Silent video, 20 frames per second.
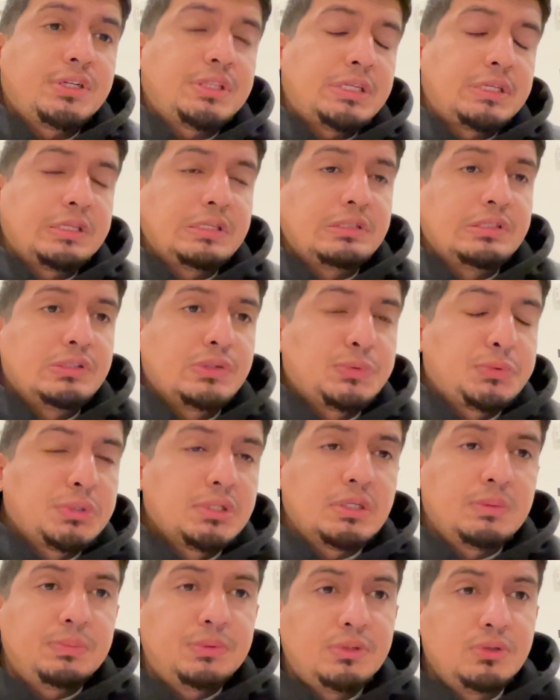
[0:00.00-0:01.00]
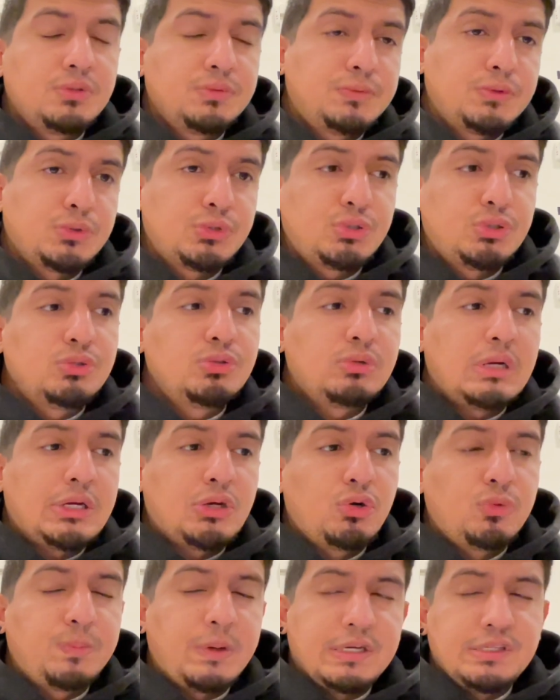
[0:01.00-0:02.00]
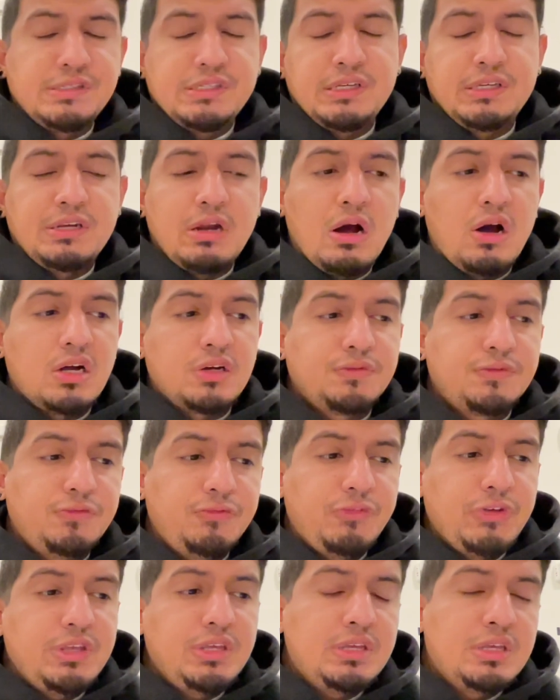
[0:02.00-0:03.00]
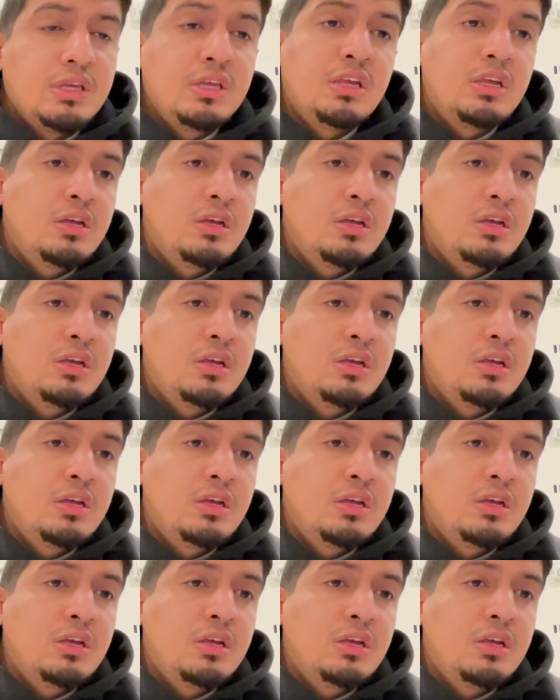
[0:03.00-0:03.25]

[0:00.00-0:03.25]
I think this is a really beautiful shoe. I hope I see it on feet